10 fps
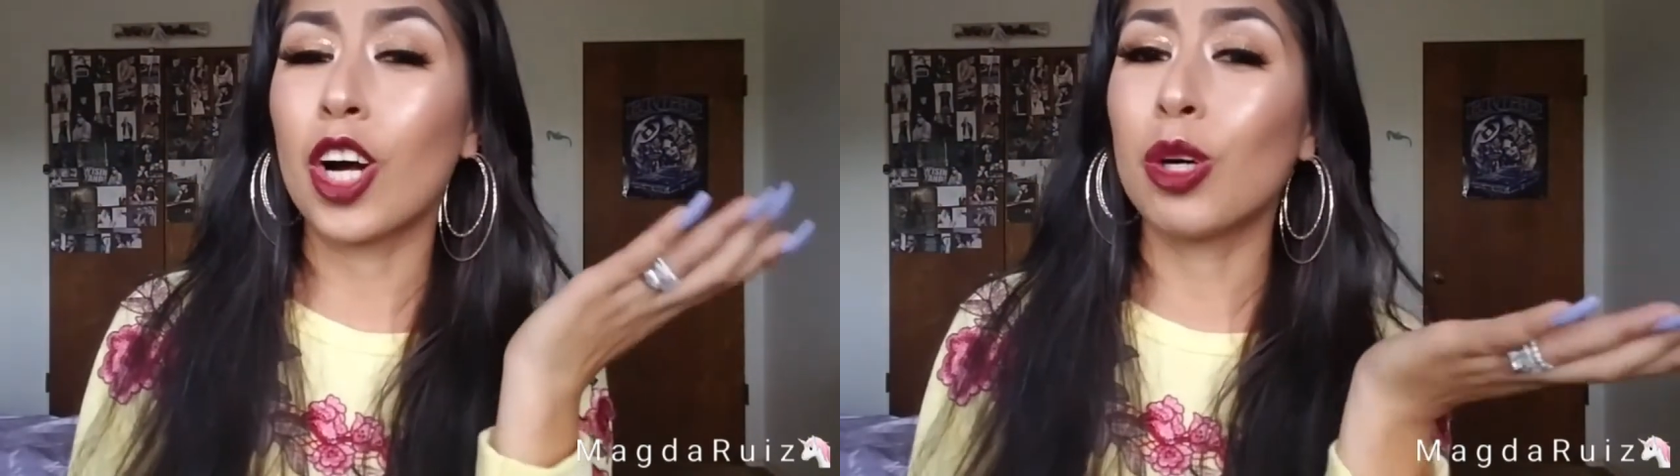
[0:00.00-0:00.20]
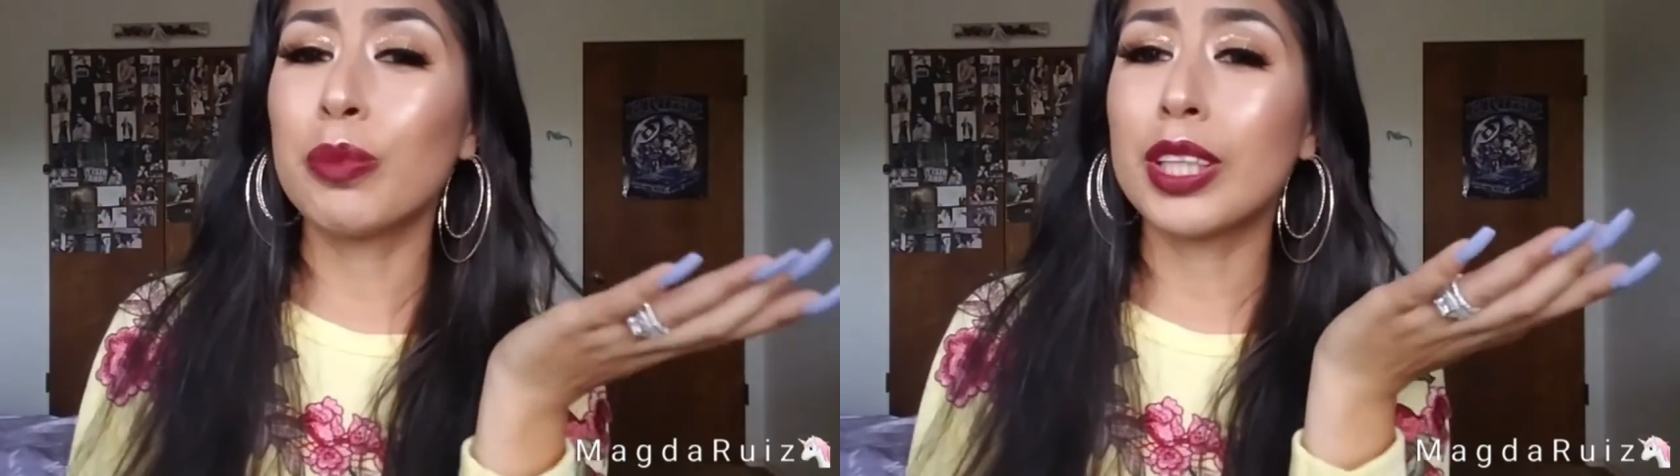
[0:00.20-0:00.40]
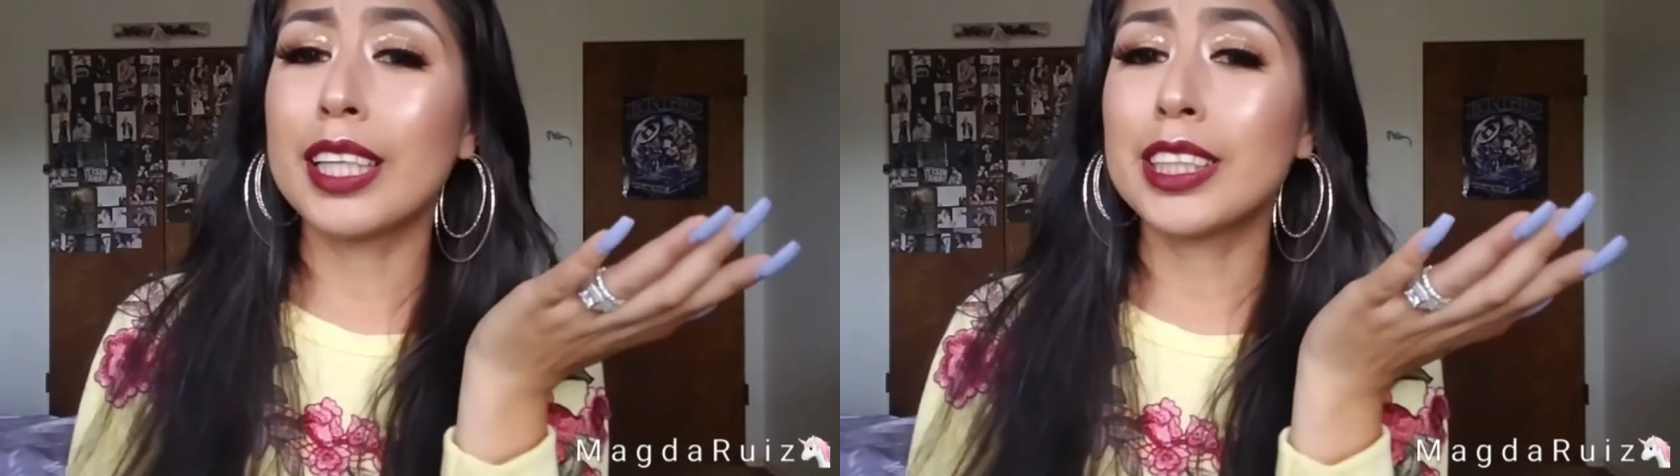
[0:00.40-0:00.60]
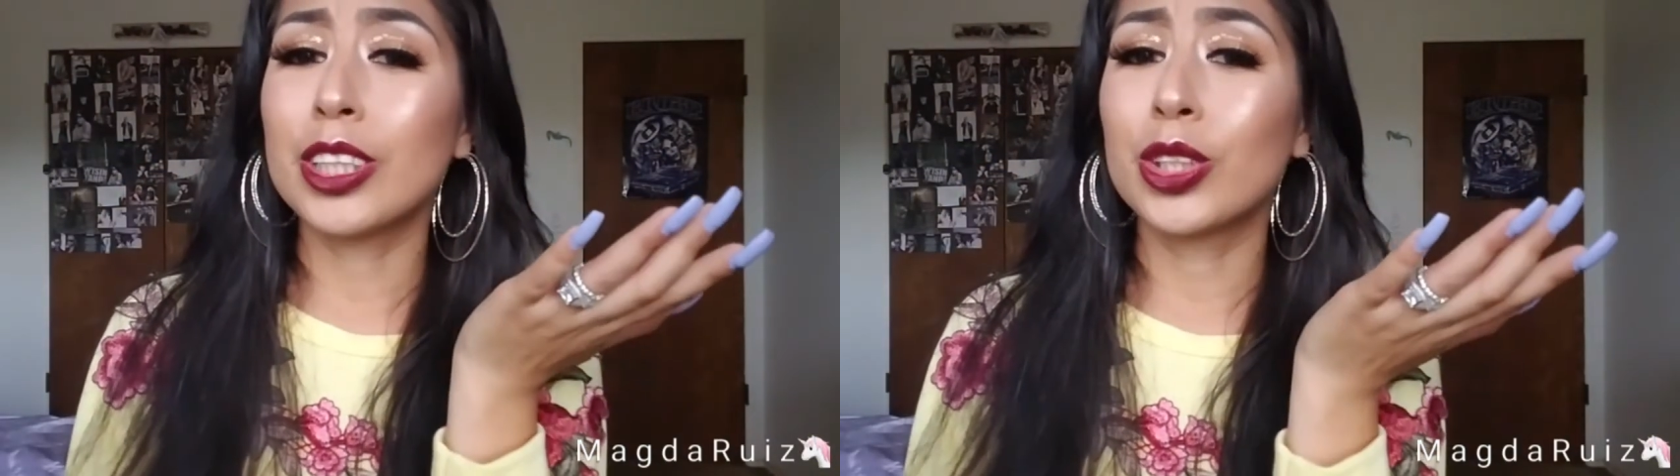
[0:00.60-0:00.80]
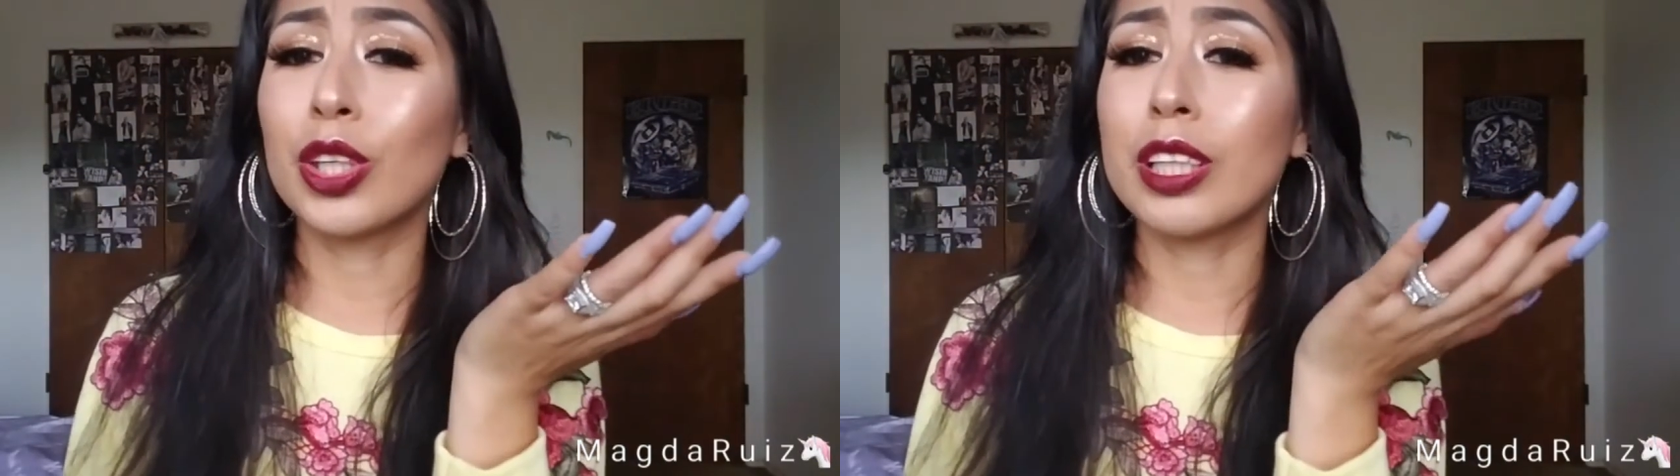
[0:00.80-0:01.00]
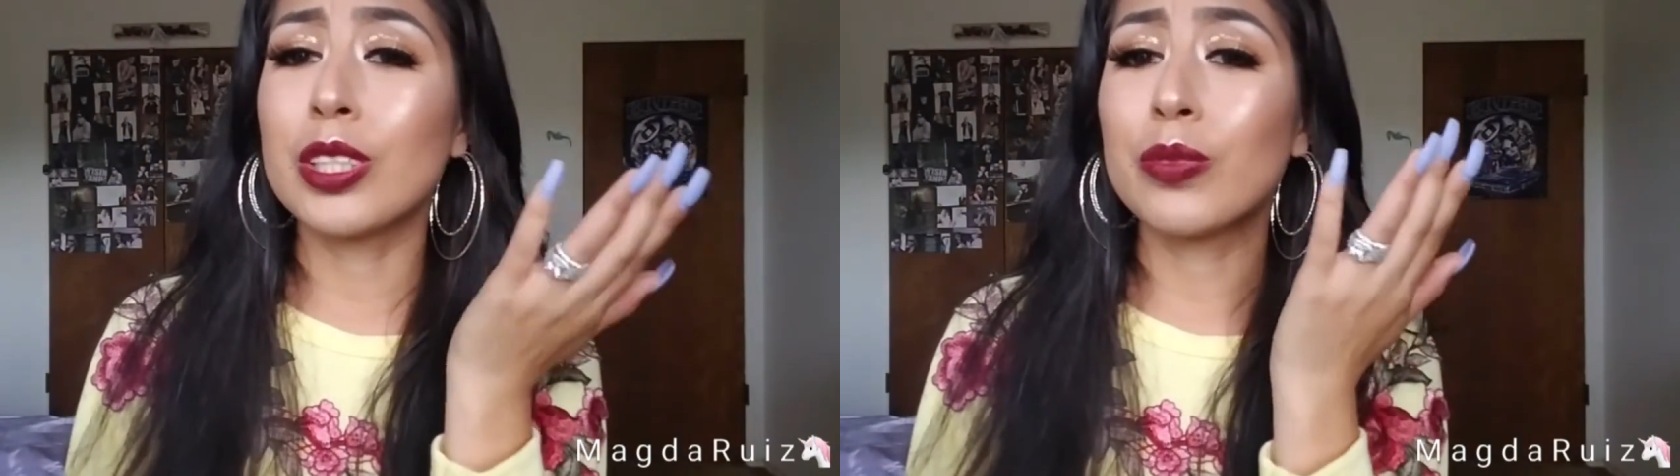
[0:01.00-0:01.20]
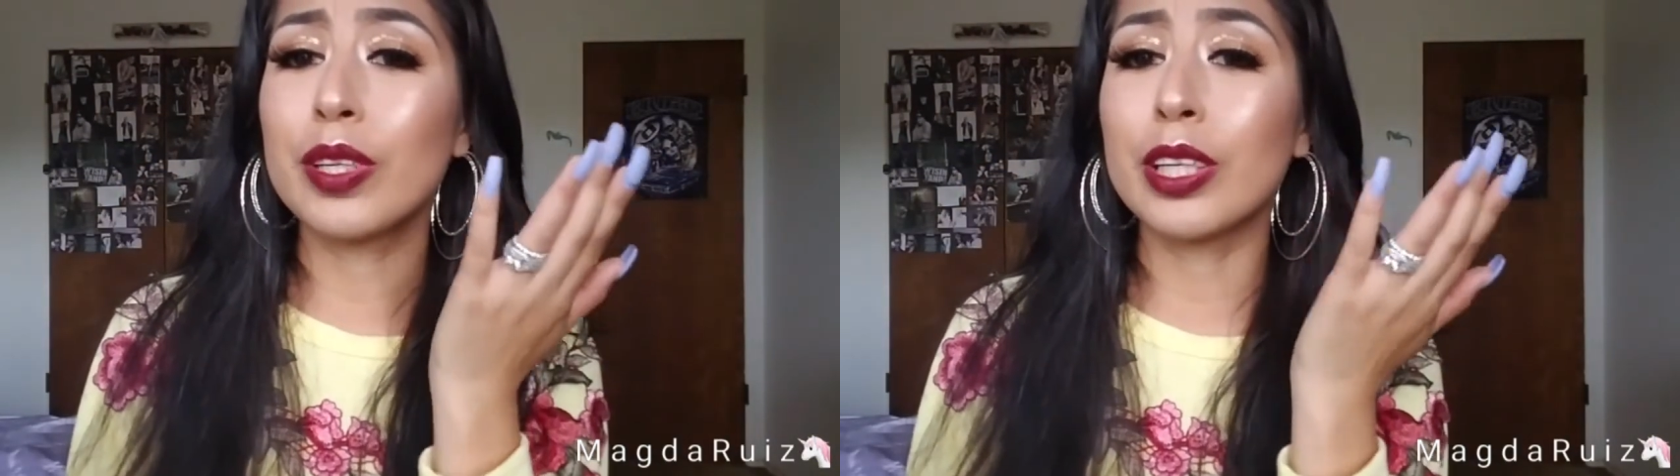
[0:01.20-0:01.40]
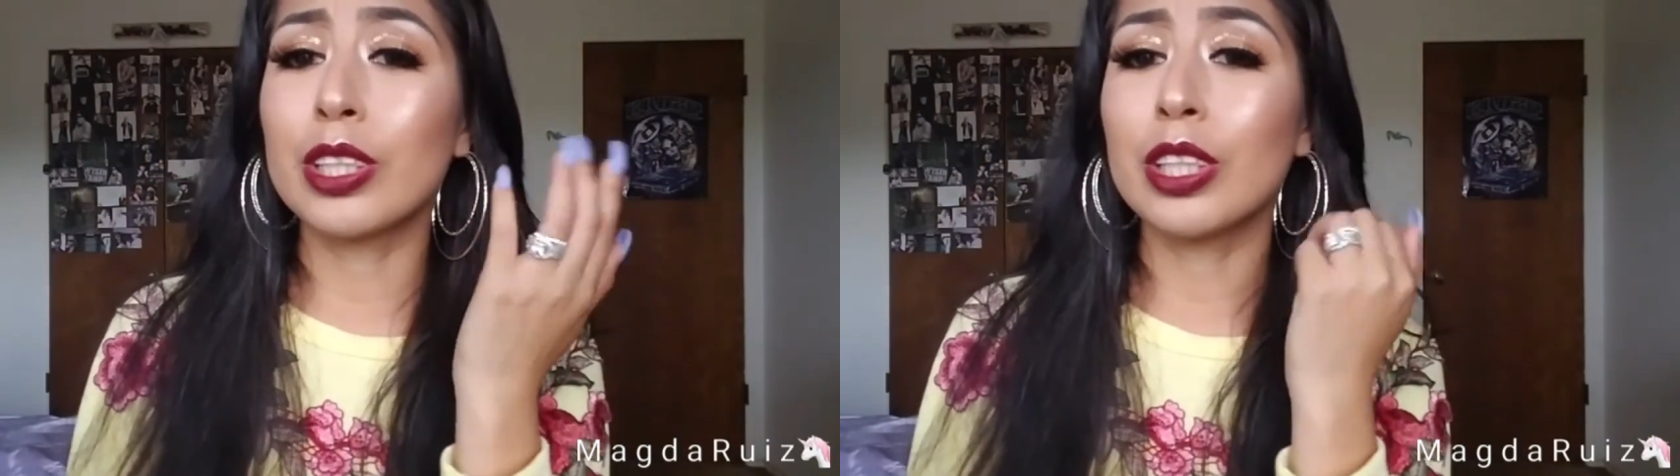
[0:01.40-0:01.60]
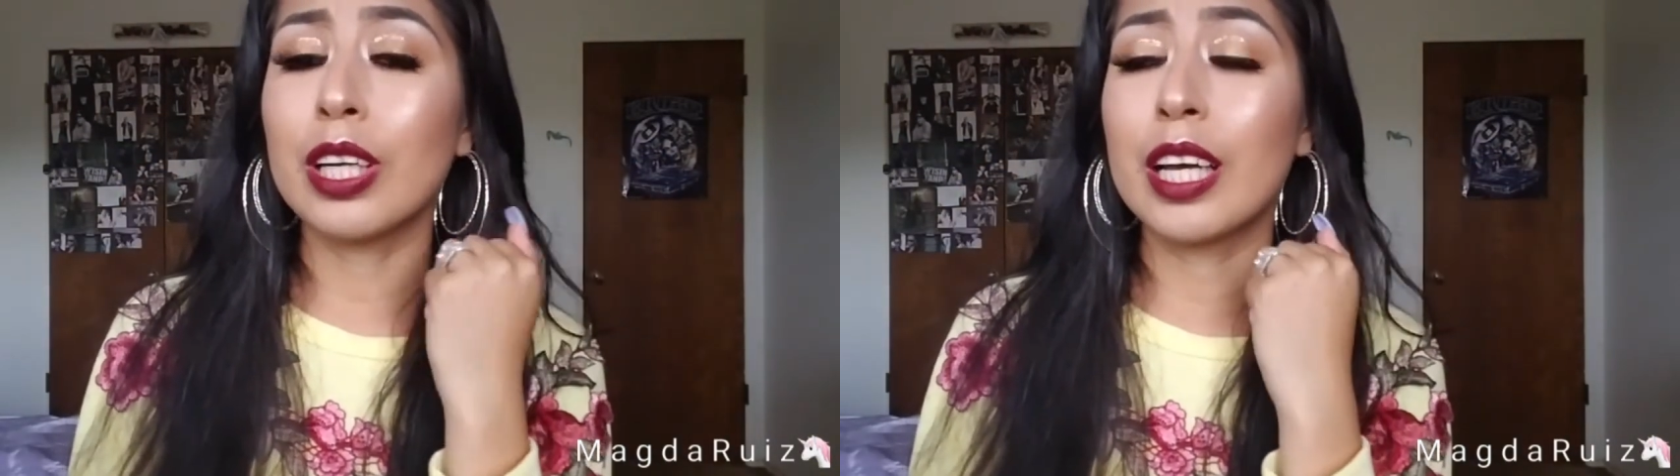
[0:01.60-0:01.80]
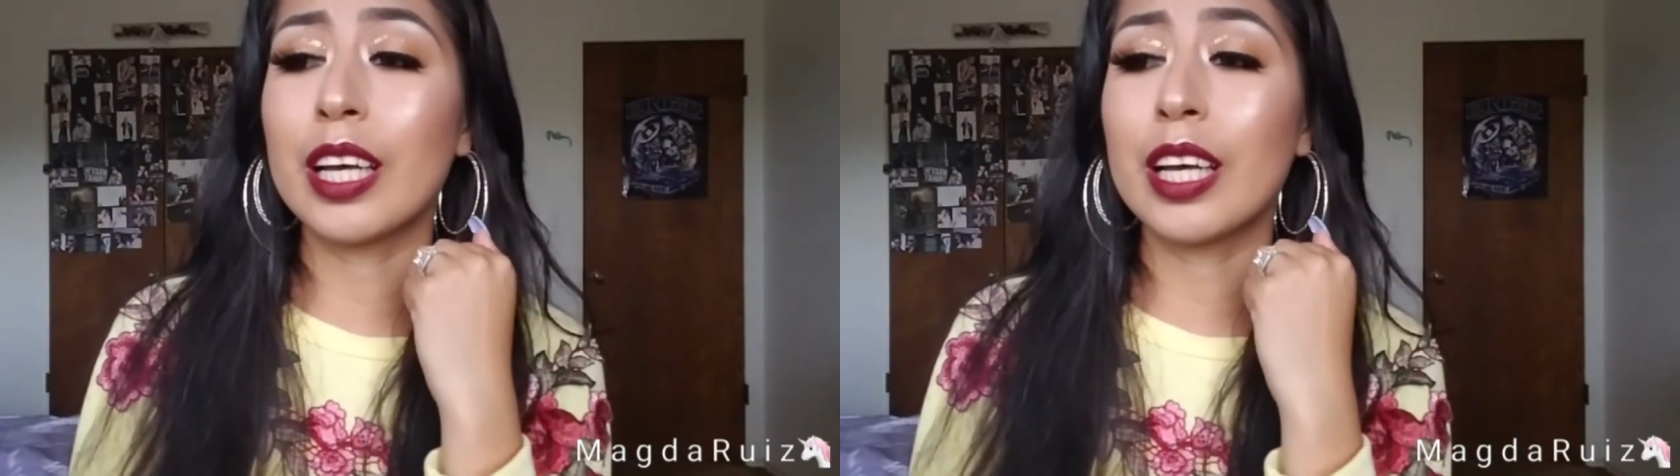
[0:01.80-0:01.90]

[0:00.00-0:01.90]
I hope you guys enjoyed this video.